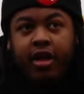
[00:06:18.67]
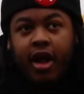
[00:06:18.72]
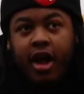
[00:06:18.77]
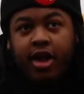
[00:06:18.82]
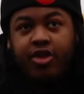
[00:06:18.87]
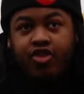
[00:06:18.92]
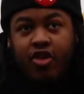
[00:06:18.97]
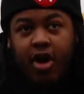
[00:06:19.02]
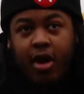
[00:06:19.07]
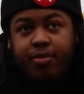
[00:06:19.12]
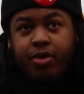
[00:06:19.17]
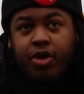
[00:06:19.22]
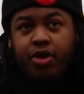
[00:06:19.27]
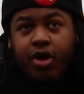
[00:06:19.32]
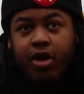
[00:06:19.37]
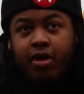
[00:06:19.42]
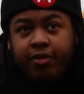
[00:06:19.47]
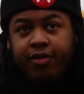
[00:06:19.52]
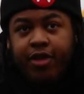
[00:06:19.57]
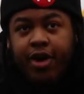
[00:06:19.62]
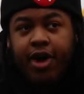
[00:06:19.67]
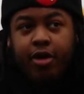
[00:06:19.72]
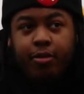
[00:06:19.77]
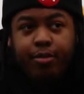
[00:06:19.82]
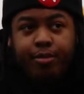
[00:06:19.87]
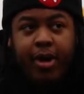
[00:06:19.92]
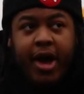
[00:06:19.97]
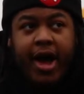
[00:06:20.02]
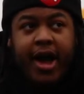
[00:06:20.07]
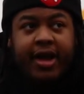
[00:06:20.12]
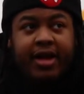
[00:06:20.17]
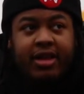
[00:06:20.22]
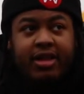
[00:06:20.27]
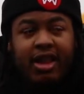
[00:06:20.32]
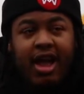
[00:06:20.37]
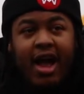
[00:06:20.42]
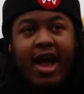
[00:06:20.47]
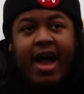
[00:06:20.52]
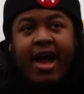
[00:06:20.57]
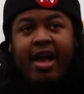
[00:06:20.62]
I dropped it off there back
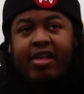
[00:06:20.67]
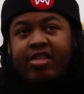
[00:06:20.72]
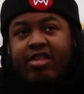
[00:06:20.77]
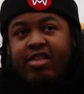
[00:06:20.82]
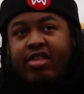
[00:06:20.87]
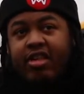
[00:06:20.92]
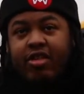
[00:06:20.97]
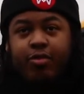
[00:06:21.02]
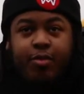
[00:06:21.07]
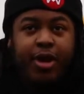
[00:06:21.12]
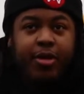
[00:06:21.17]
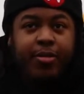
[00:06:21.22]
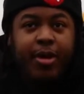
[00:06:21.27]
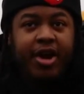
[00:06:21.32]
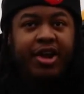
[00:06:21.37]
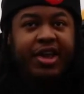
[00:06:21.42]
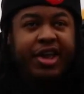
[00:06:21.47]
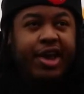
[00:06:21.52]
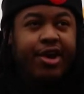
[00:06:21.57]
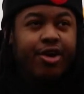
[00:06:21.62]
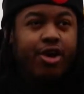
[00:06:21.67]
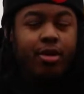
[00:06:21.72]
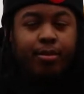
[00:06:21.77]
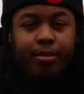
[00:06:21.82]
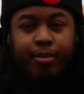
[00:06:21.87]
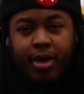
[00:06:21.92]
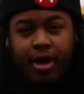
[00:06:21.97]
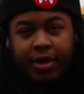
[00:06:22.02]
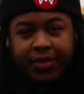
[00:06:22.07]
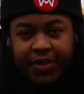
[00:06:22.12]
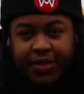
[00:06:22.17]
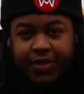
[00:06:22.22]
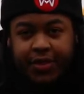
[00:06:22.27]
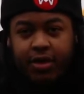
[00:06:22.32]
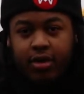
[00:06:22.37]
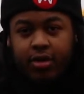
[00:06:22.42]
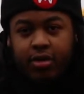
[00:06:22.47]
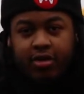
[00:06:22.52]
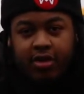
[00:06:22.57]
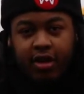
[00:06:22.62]
it's been about a year and a month
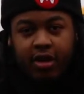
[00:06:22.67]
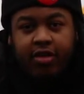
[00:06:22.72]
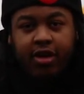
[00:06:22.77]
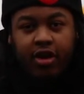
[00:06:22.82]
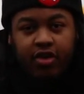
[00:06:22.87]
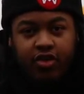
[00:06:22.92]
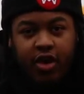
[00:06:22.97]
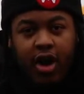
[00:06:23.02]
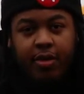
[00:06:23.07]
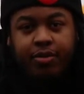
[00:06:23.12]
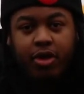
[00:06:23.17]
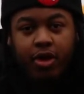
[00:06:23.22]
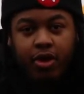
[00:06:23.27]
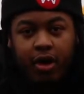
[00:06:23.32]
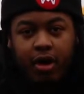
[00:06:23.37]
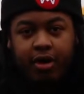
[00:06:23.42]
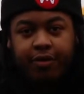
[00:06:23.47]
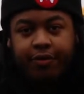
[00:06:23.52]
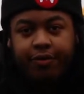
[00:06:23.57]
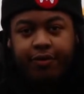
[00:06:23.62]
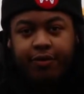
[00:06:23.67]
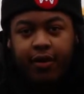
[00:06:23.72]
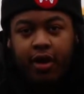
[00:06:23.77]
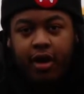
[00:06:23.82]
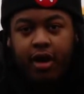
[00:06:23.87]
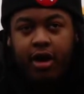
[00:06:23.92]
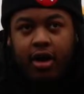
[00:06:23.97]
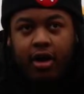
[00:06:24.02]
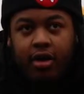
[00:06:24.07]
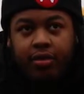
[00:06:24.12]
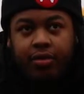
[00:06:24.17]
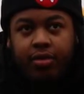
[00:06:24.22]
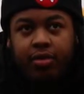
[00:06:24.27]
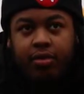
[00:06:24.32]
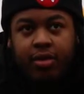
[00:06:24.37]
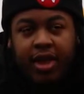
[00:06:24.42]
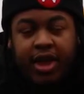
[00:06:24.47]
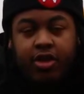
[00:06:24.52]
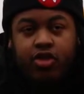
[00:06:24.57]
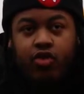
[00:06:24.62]
since I dropped it off,
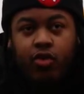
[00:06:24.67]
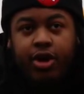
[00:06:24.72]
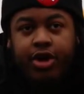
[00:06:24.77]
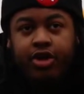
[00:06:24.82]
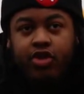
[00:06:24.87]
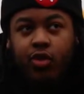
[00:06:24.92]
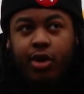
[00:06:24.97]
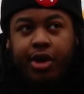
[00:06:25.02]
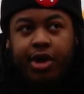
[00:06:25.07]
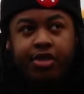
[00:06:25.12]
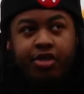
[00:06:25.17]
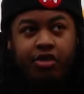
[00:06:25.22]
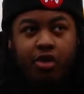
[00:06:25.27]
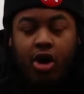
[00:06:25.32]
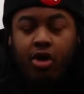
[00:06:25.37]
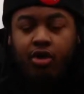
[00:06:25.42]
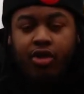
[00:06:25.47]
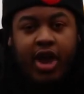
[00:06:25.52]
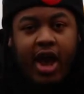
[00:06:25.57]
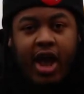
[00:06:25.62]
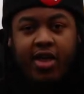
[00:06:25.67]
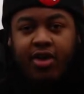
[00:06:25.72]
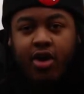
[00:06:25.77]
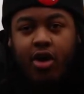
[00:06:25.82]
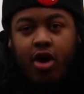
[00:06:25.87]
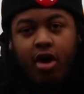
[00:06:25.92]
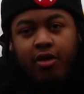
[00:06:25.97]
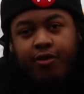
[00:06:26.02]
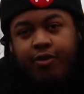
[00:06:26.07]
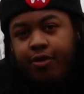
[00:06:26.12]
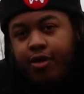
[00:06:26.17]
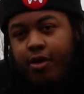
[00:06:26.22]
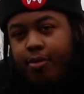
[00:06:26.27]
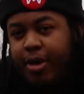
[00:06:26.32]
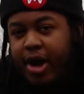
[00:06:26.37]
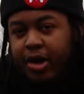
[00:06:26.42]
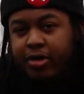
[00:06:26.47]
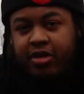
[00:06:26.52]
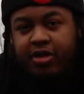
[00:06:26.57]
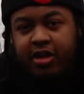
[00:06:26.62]
late 2020, so I only had the car for
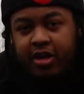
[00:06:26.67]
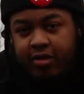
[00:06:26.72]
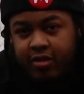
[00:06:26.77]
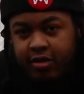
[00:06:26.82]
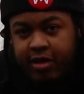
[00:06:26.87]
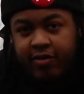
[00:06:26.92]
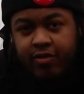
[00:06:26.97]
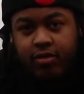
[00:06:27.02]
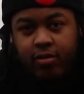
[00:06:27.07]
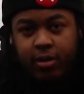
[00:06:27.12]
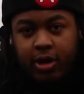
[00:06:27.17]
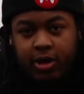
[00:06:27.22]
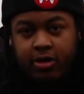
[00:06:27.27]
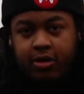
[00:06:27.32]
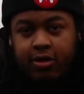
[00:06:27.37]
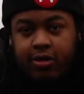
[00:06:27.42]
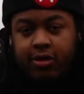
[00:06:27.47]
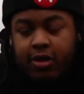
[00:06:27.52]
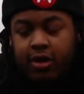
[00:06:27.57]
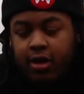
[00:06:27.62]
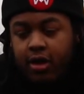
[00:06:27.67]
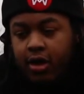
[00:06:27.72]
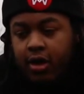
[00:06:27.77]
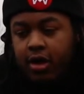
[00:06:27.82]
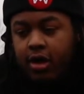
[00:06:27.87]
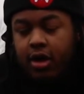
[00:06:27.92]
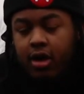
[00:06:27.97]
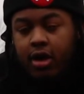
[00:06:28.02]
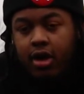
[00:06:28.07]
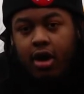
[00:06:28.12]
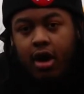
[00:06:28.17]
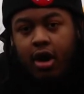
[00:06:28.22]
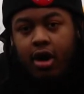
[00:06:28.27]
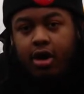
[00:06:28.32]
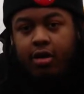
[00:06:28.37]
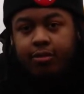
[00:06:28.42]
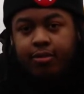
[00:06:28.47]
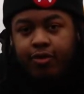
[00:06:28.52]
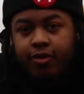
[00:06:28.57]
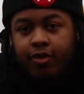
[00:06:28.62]
about 6-7 months
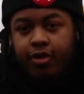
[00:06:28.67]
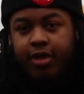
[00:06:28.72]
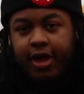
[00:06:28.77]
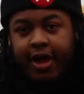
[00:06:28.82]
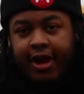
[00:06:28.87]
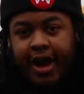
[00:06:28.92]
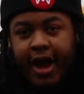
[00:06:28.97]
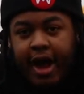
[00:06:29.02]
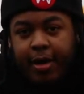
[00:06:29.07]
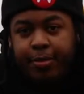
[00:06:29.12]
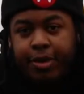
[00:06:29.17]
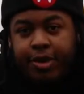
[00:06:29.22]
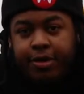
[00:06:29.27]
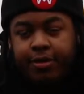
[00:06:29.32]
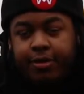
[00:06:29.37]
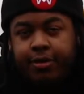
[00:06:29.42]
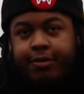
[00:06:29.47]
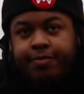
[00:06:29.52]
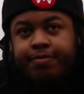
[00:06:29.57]
before that happened,